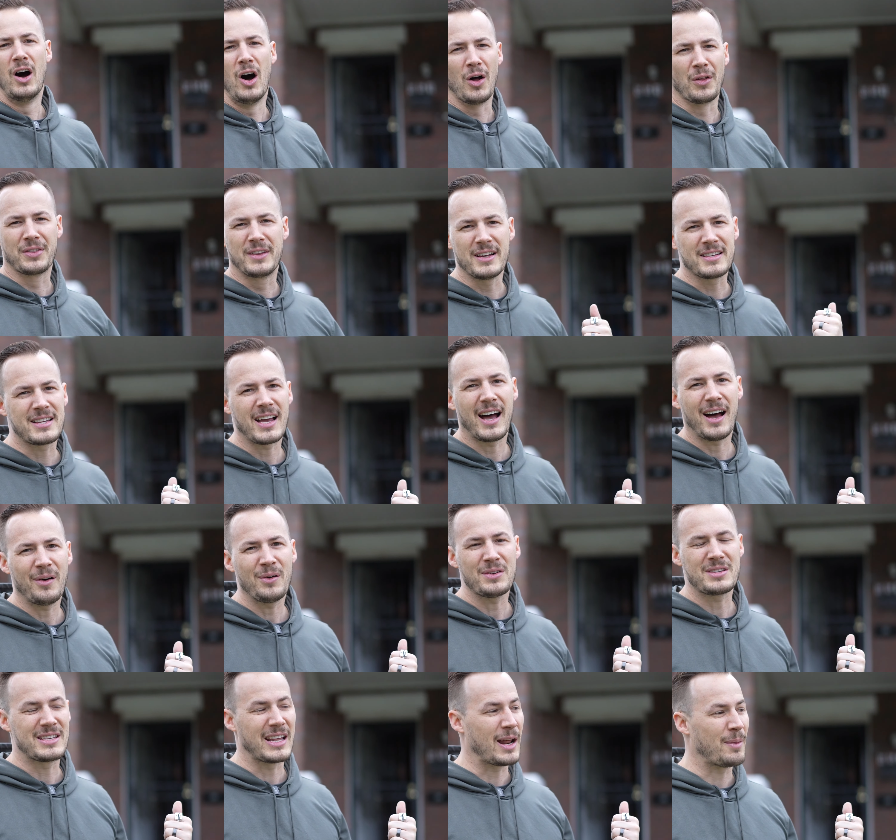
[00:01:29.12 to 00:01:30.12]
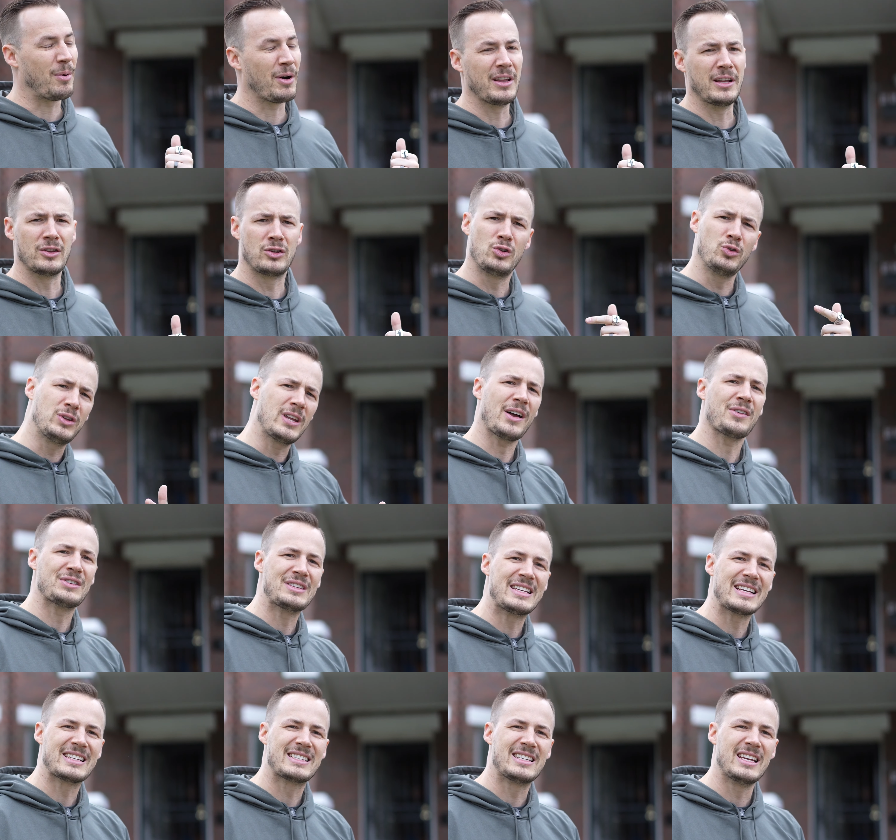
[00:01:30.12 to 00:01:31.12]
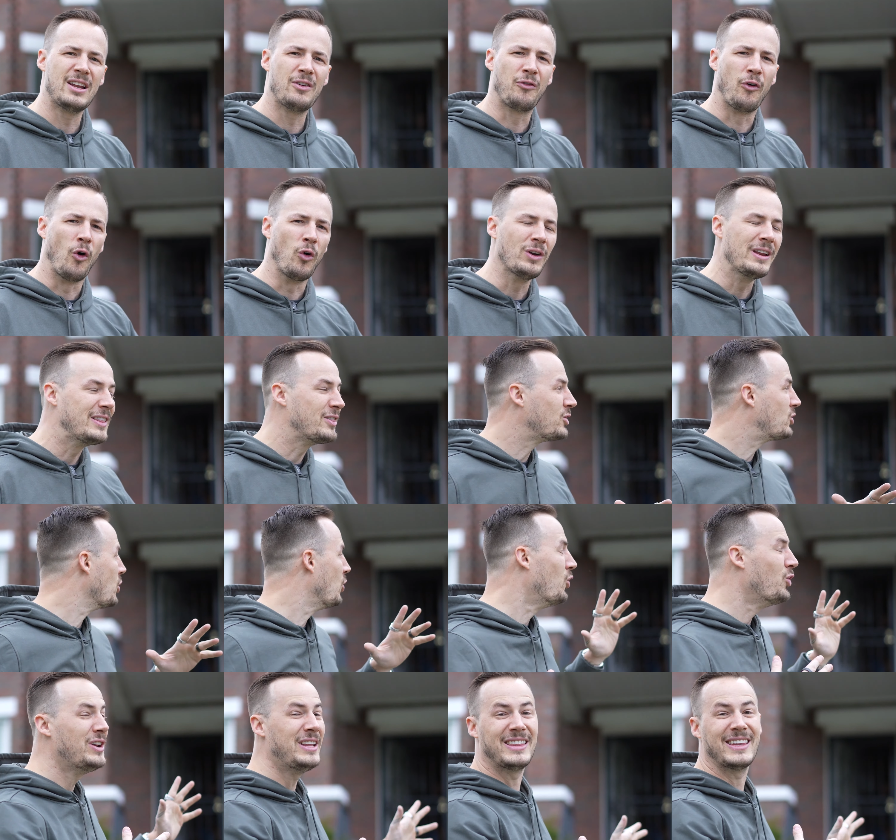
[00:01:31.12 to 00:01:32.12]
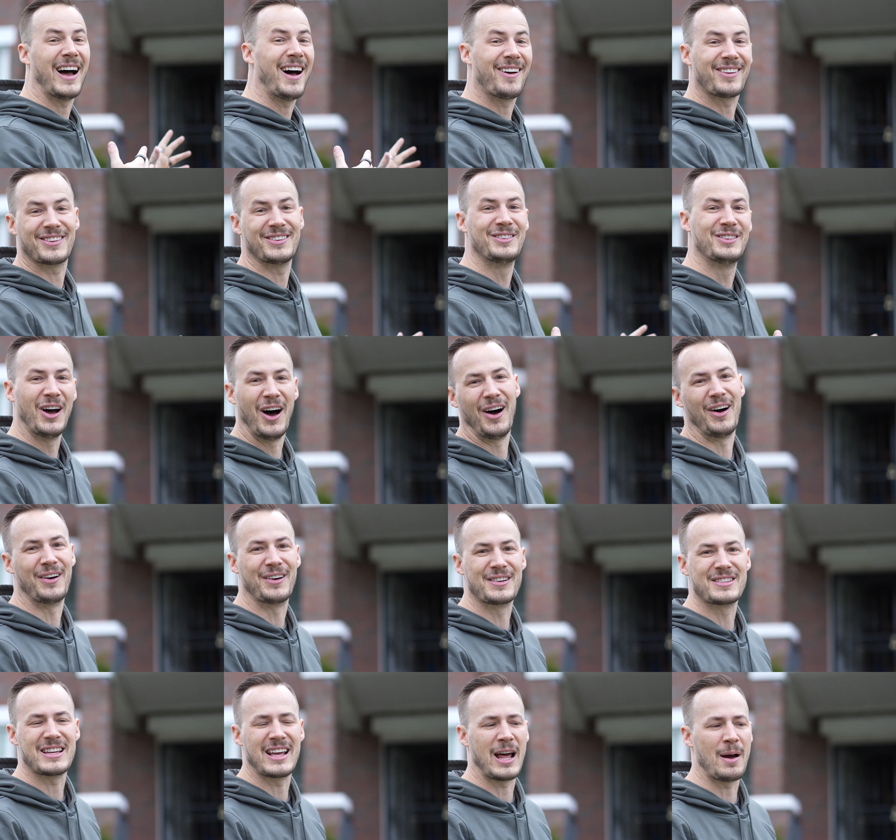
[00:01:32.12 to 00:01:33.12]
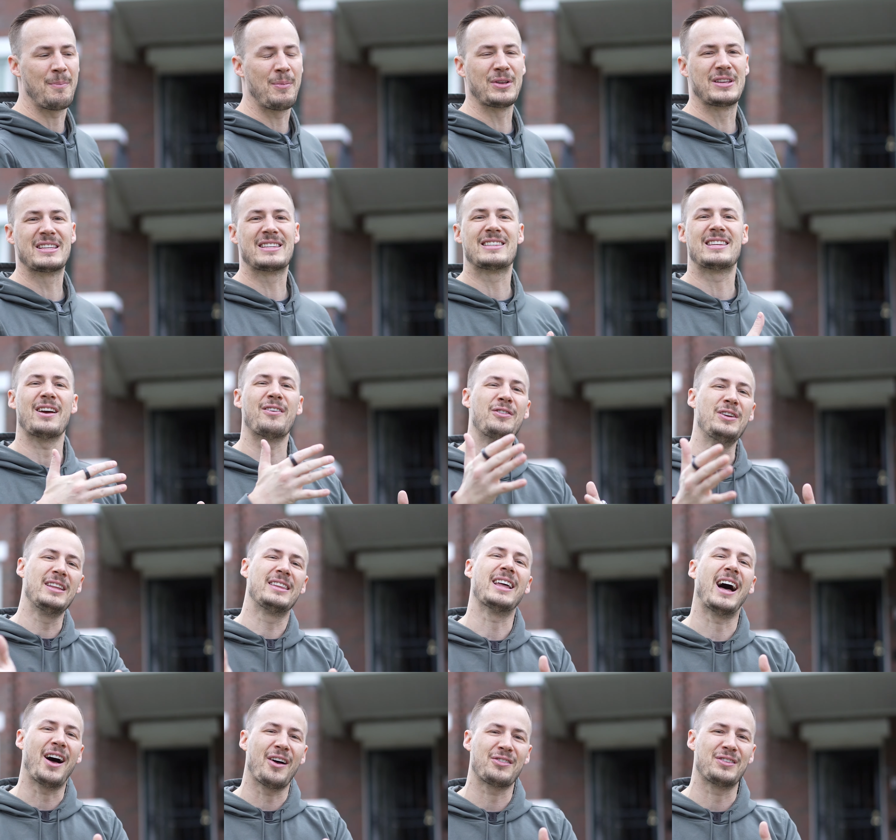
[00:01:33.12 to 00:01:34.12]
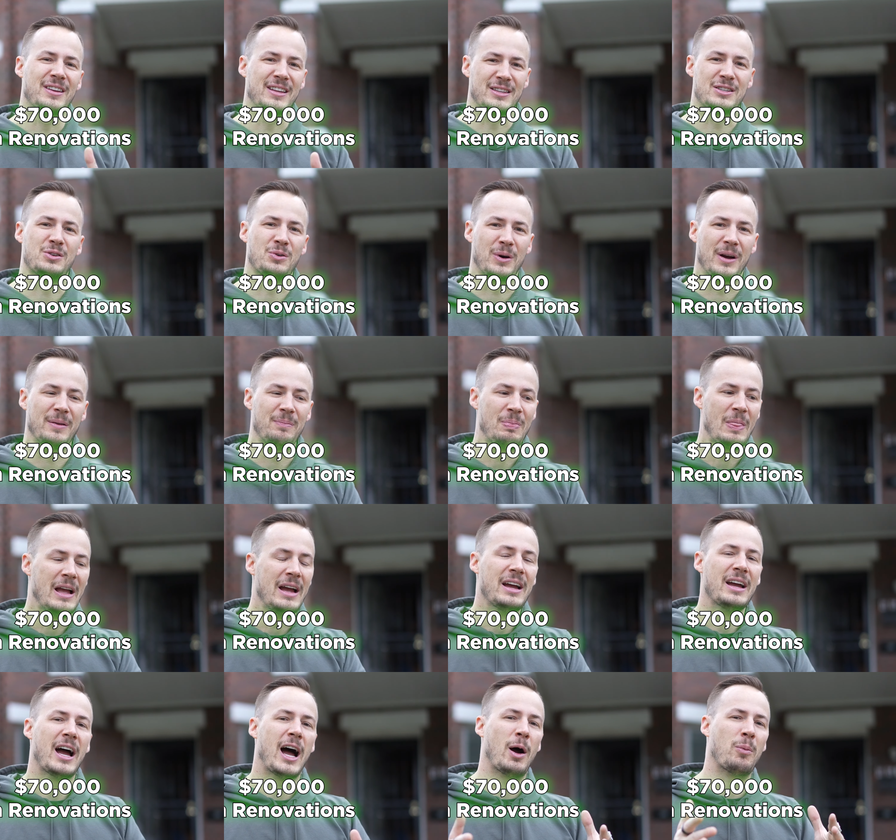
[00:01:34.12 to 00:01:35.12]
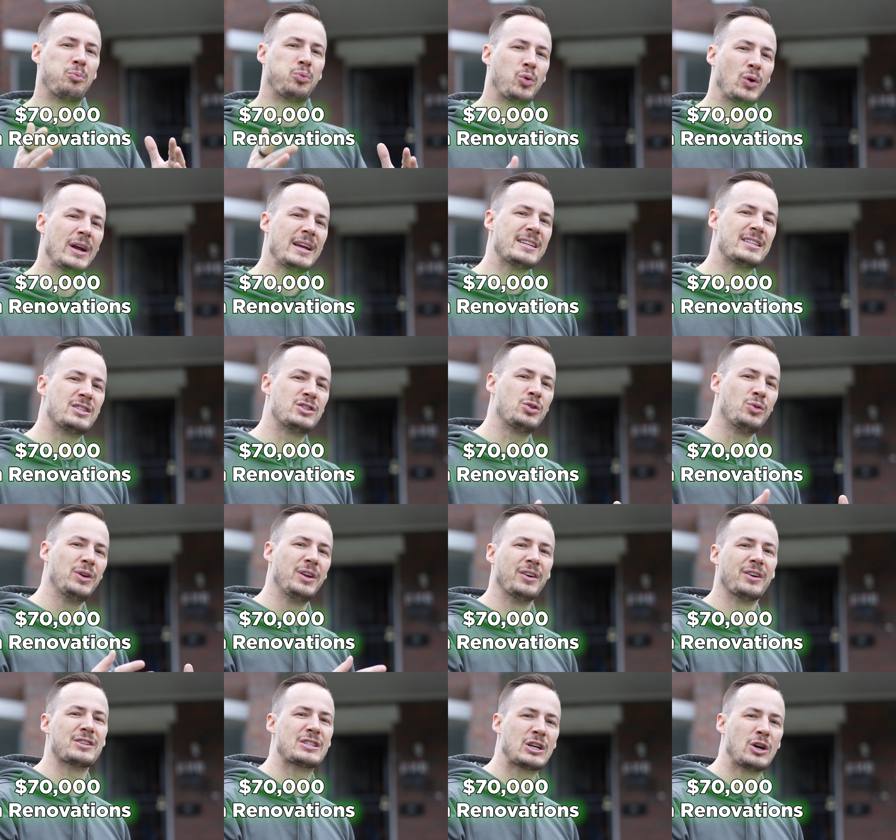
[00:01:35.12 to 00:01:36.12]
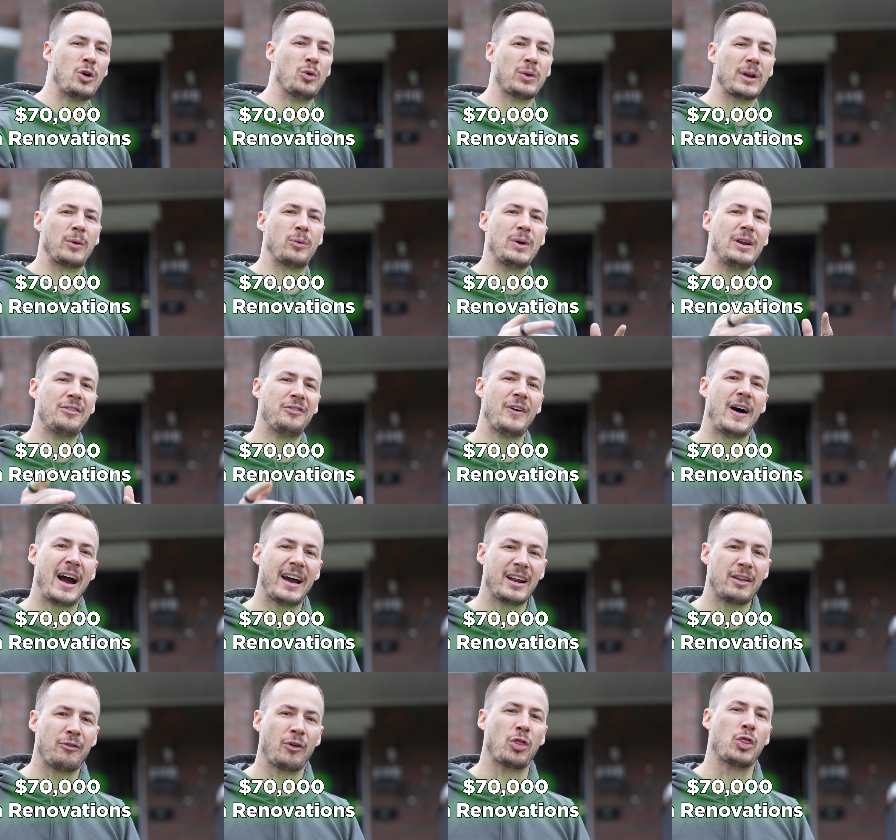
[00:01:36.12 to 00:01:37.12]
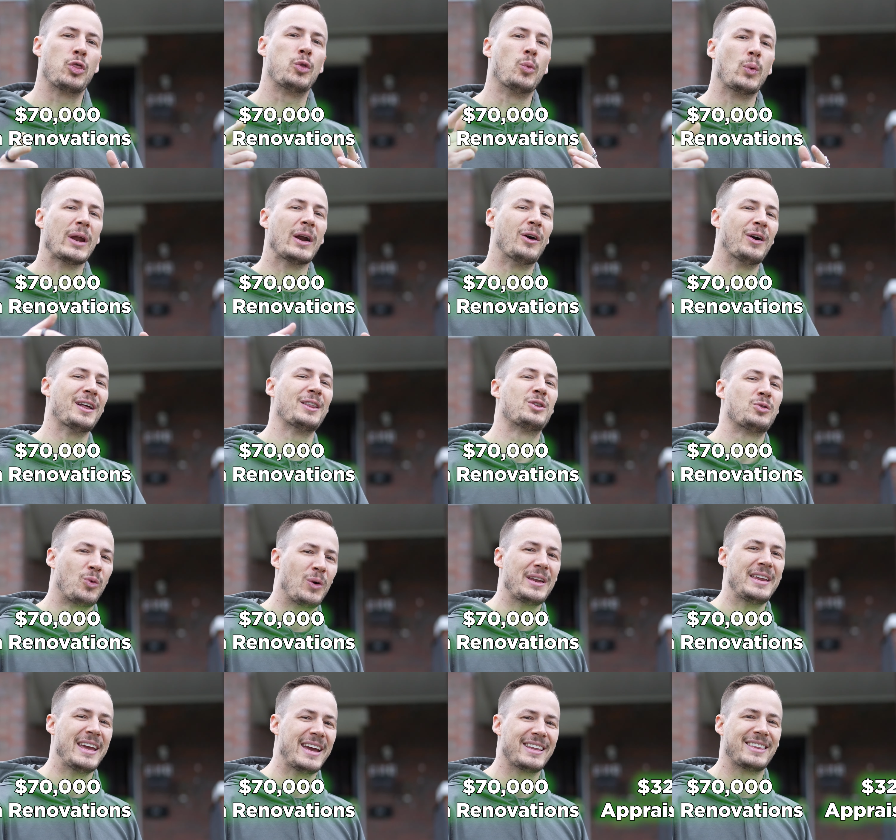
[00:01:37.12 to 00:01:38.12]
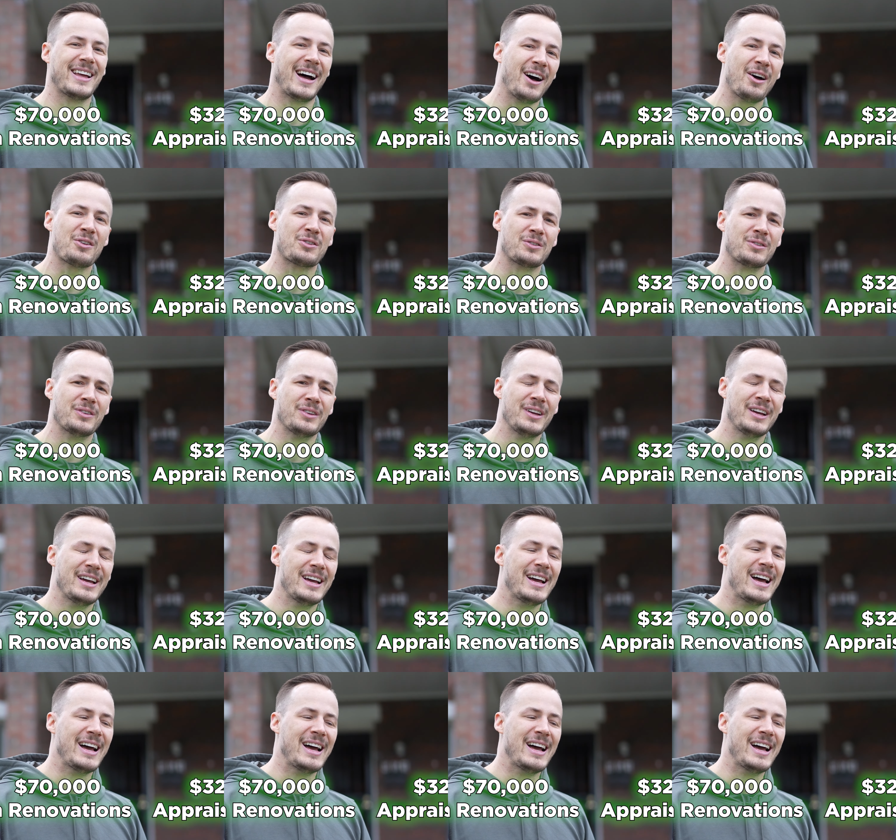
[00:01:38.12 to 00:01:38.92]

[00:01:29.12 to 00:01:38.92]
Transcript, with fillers: On this house that I bought in two thousand sixteen for only thirty thousand dollars, and I put seventy thousand dollars into it, I appraised two years ago when I refied it for three hundred twenty-eight thousand dollars.